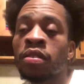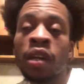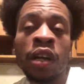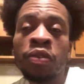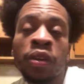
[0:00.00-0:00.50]
I
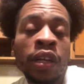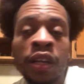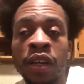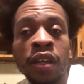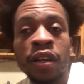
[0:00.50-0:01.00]
don't
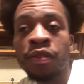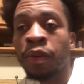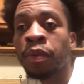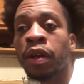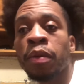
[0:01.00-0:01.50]
care if I
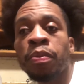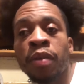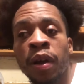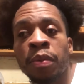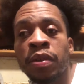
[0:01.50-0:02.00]
make a
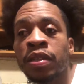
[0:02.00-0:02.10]
promise.